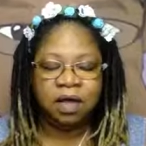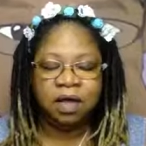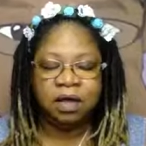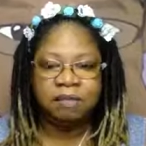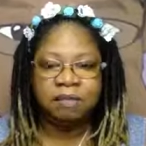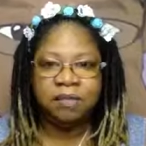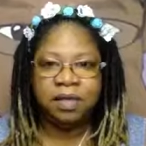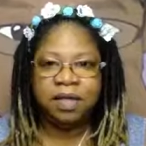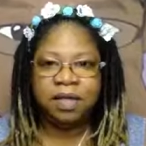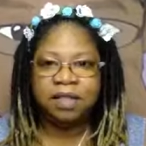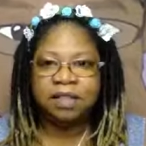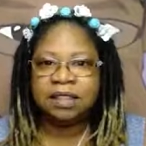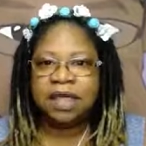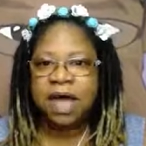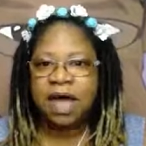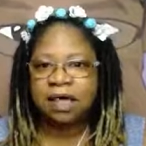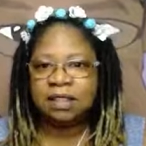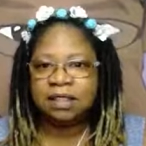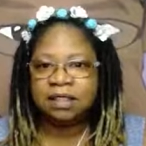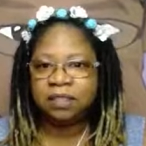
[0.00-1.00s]
being
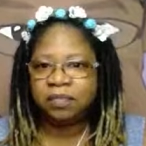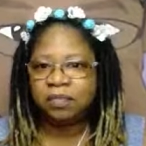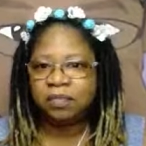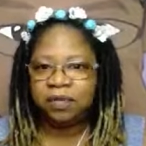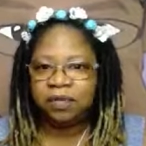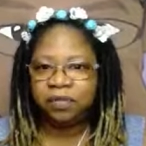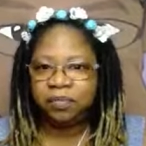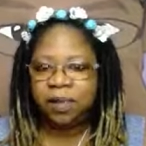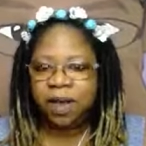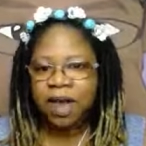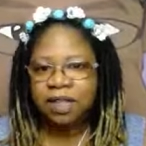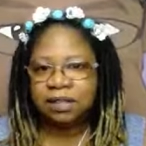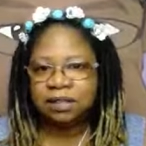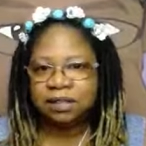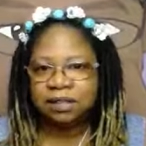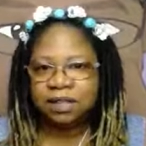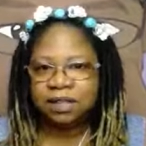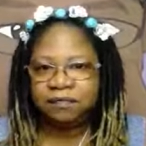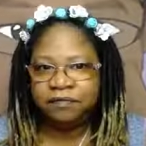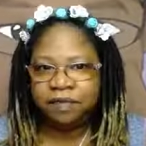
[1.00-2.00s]
toxic with her
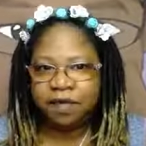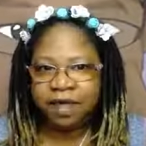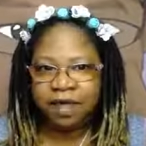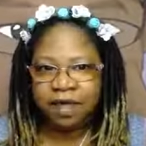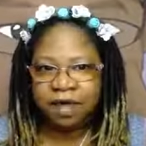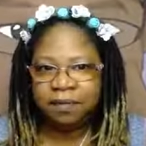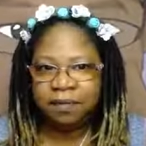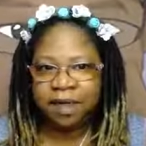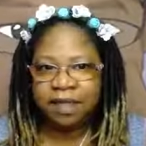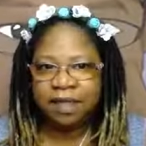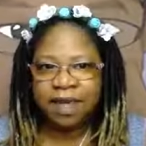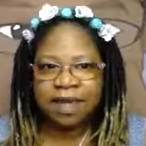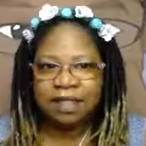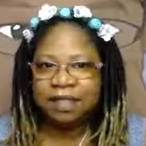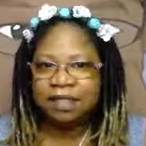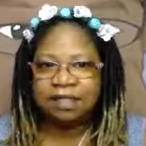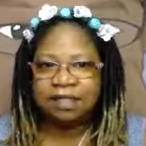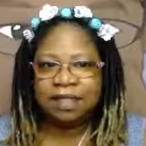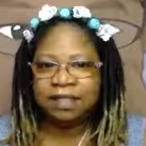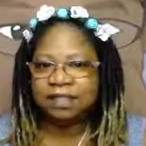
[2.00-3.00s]
positivity, and I'm like, that
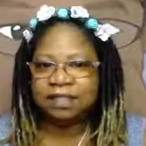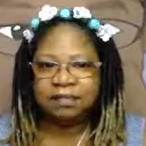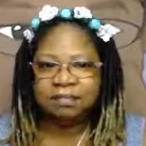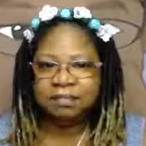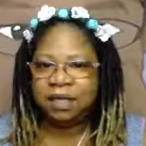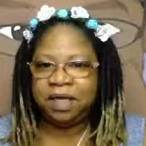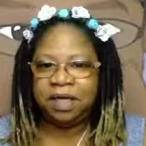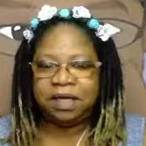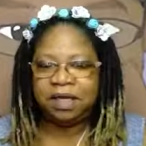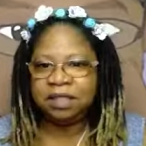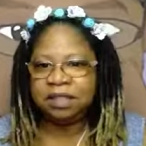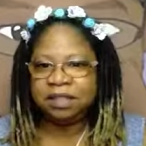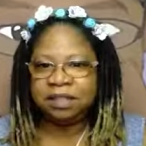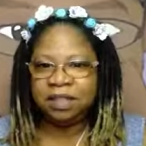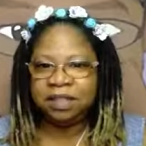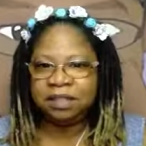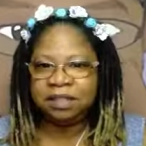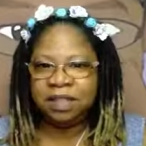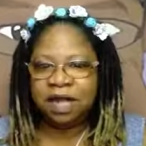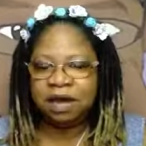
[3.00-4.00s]
doesn't make any
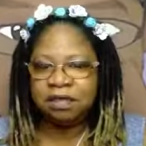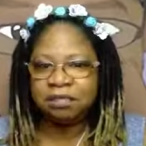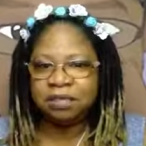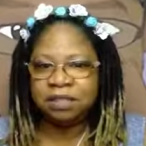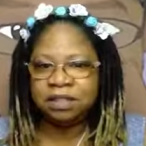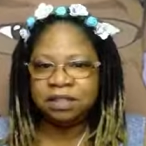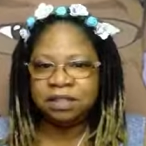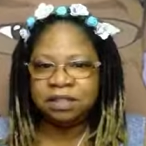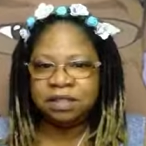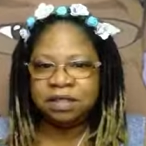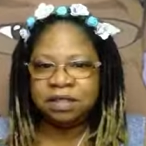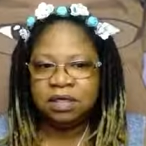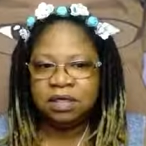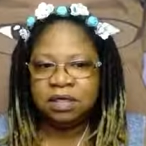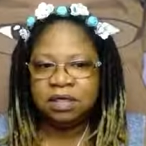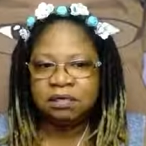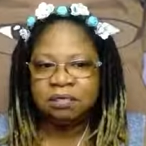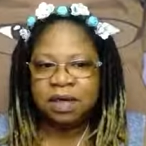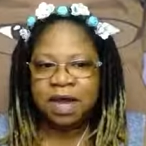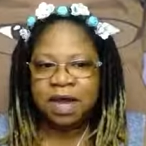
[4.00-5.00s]
sense. How is
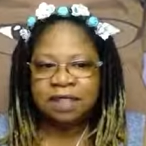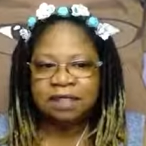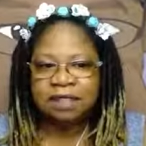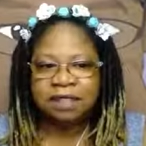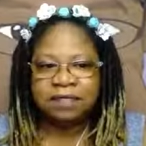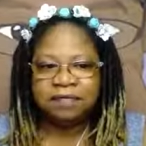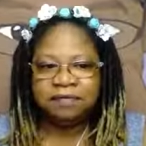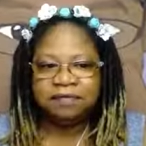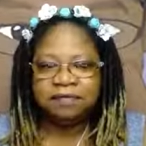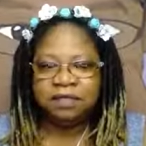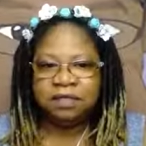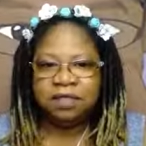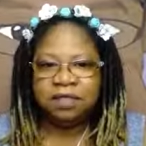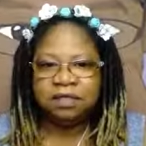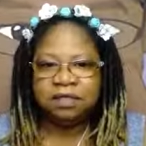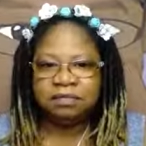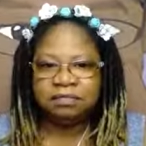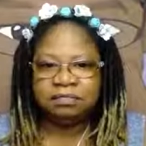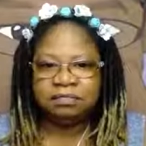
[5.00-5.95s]
positivity